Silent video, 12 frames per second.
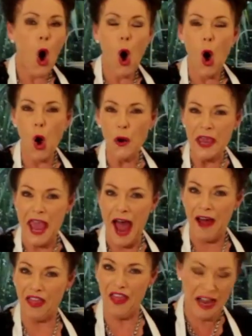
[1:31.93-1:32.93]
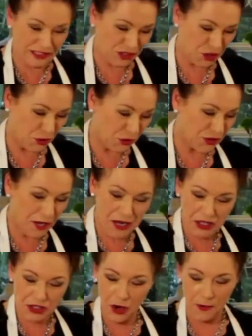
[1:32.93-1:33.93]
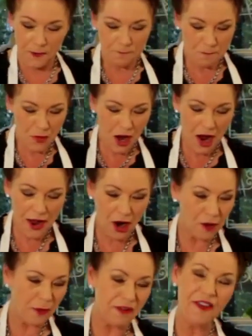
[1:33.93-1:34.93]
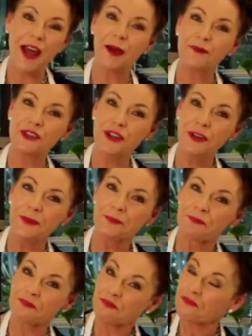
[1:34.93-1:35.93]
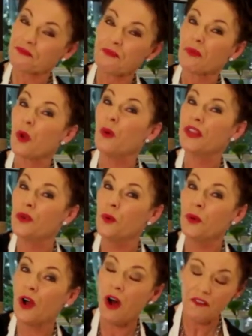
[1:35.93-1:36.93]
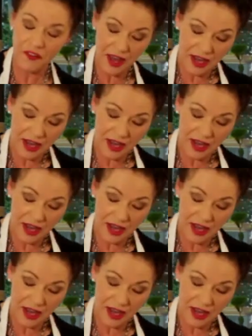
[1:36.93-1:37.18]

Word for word: Oh, yeah, that's good. So, I hope I've helped you with your cough.